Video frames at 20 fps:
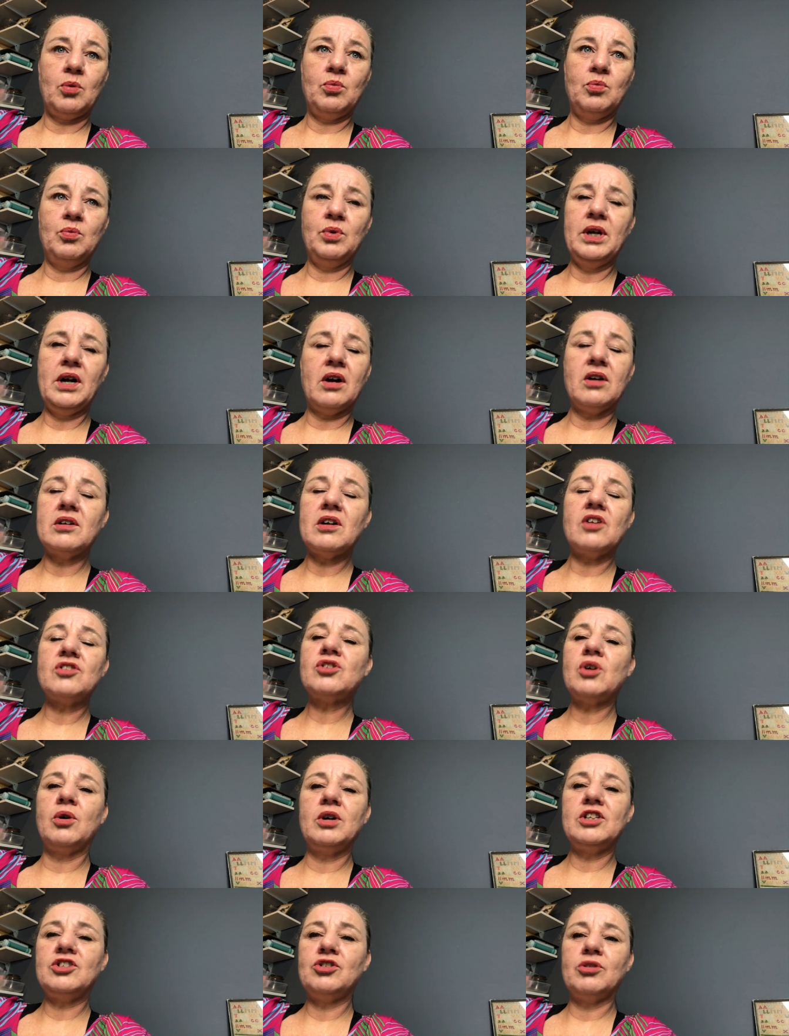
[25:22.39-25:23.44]
we are not
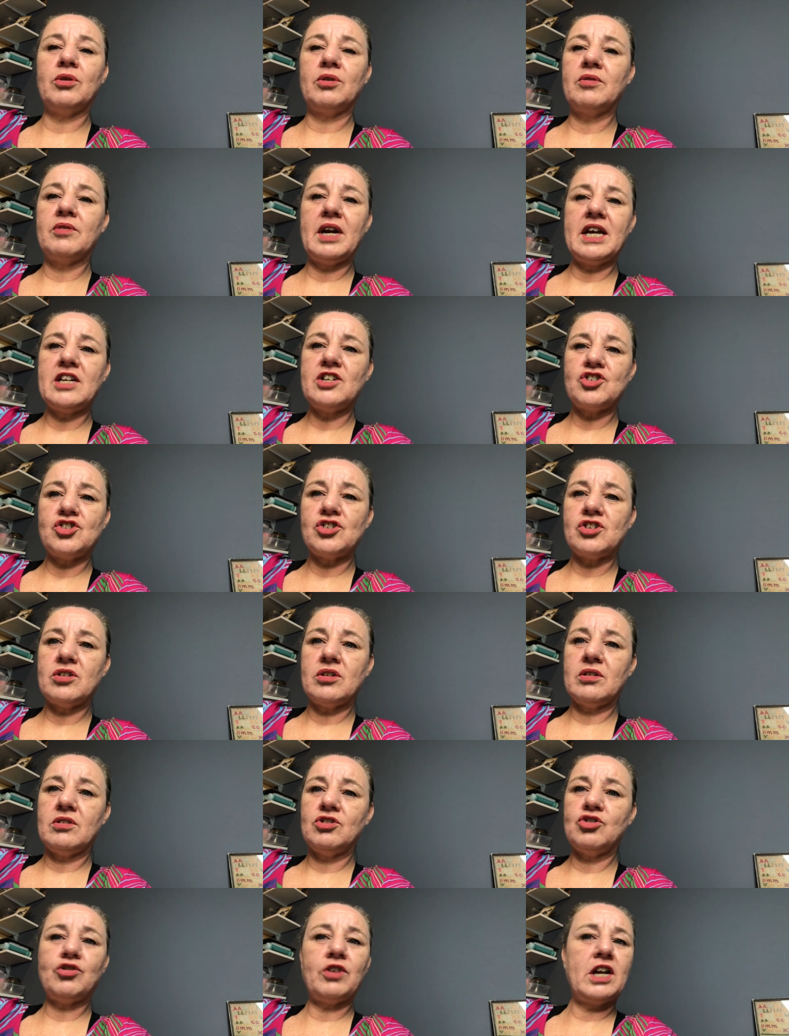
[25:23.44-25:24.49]
going to arrange
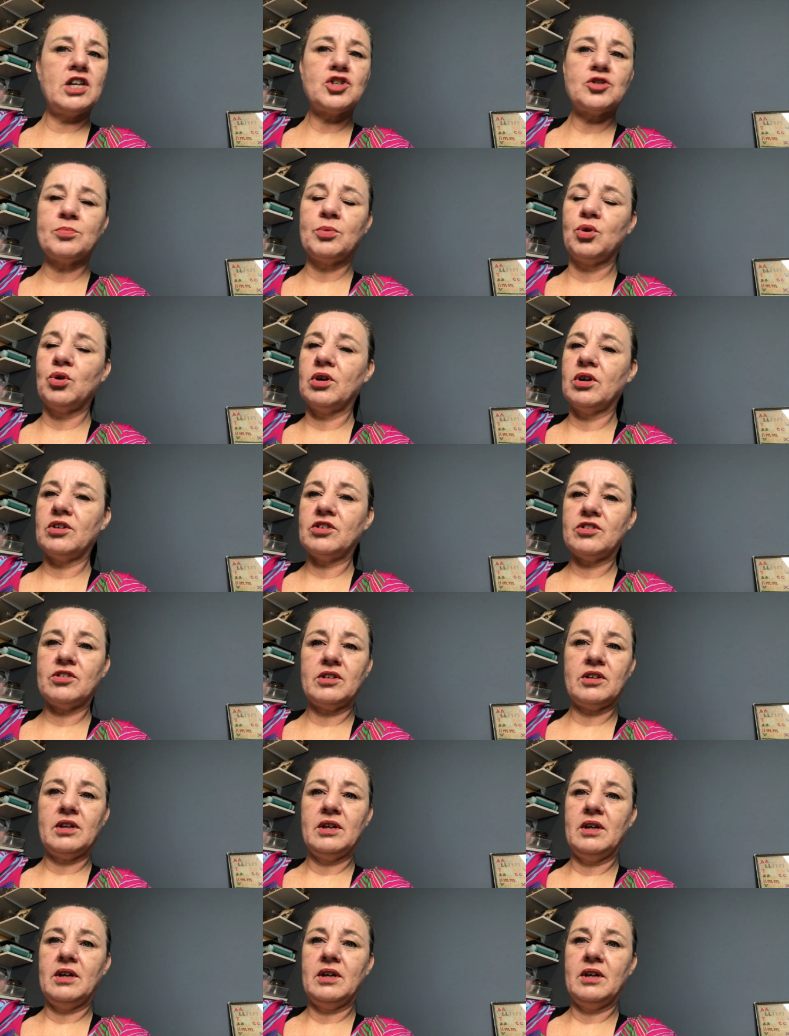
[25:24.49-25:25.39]
transport